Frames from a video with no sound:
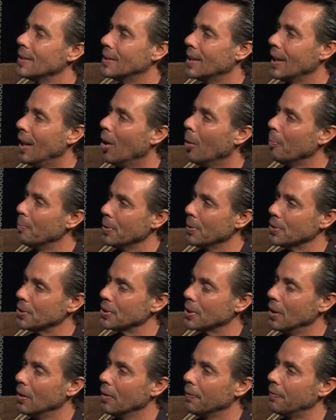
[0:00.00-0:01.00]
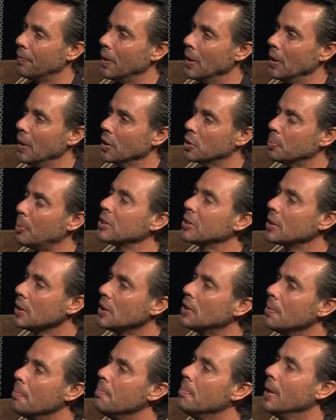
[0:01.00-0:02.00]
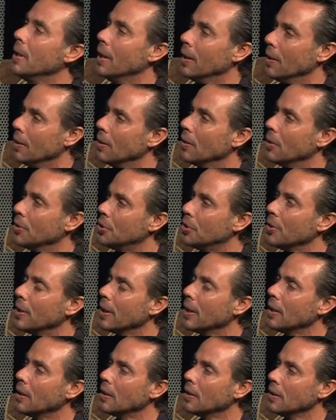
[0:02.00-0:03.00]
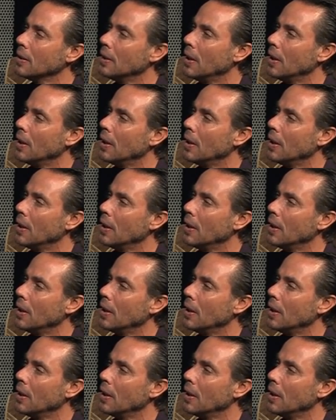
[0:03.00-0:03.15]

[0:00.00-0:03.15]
help yourself, especially to men. Don't you think?